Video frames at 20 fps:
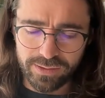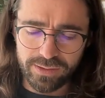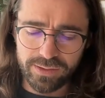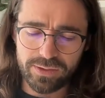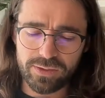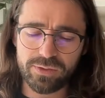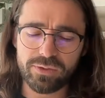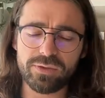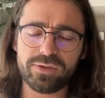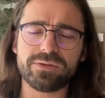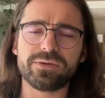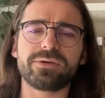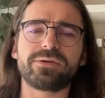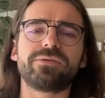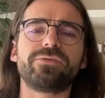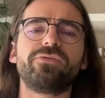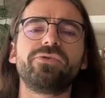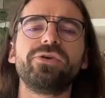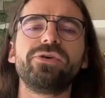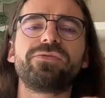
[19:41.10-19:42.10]
you either
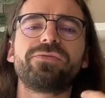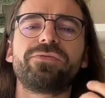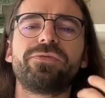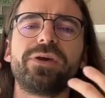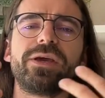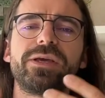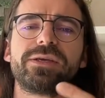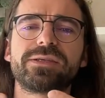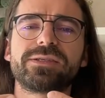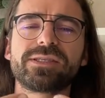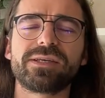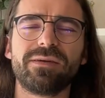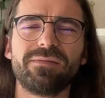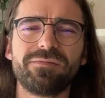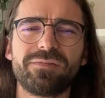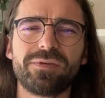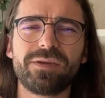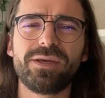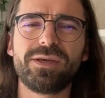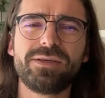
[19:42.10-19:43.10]
rethink
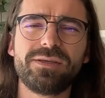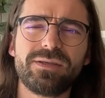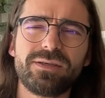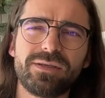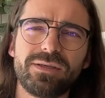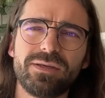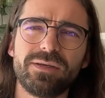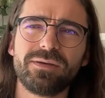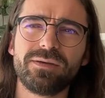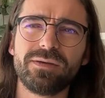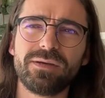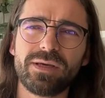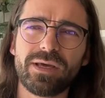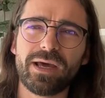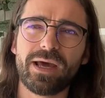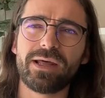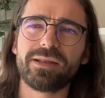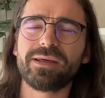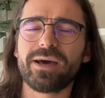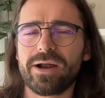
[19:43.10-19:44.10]
something
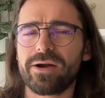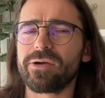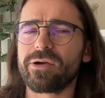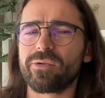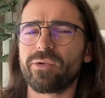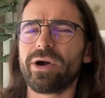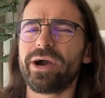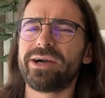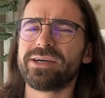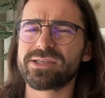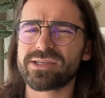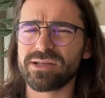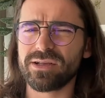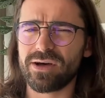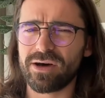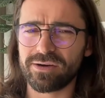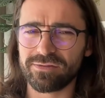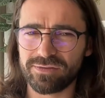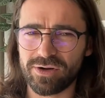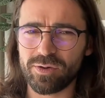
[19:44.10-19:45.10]
and that requires a
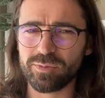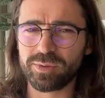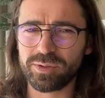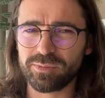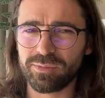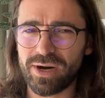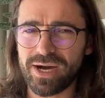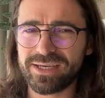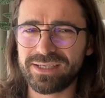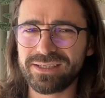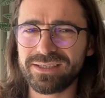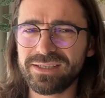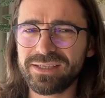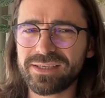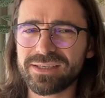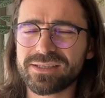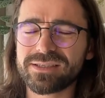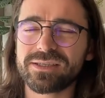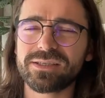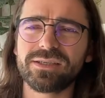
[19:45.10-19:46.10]
lot of
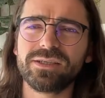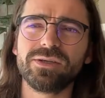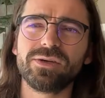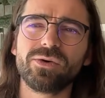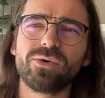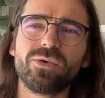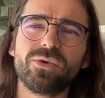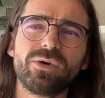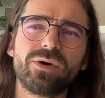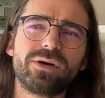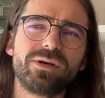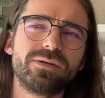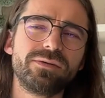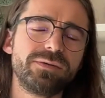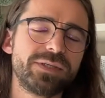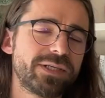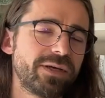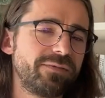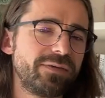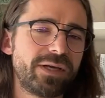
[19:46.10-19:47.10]
open-mindedness
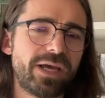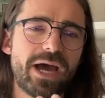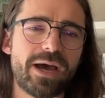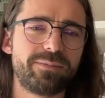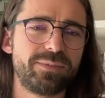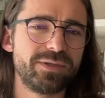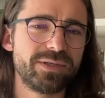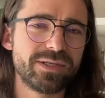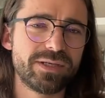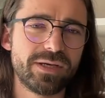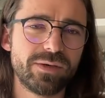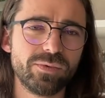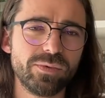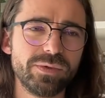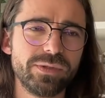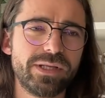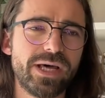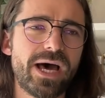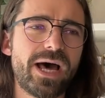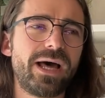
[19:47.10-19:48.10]
or something happens that
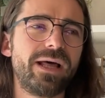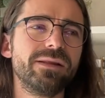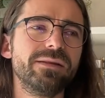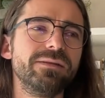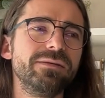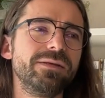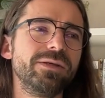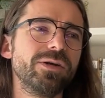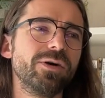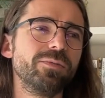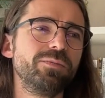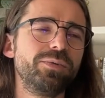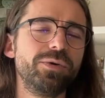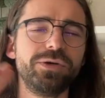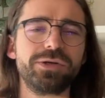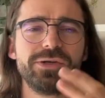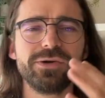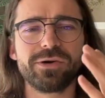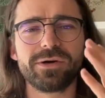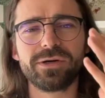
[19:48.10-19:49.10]
would then you know
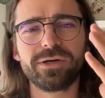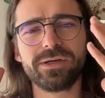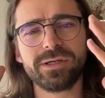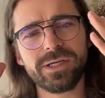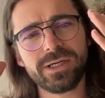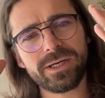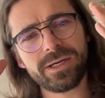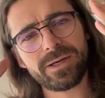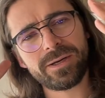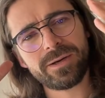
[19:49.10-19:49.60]
put your